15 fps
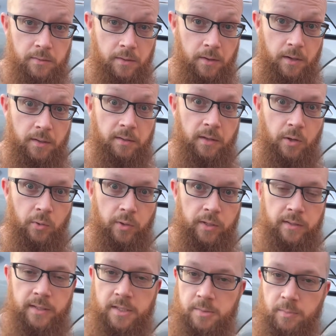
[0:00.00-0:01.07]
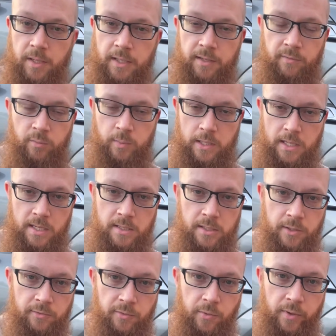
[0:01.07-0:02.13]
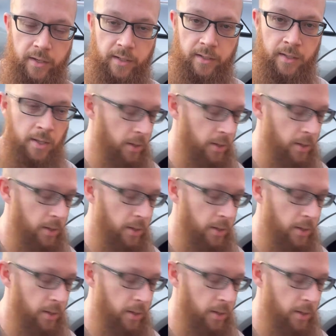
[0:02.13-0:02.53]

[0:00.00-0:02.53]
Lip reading: aren't lowered, this might even be easier for you,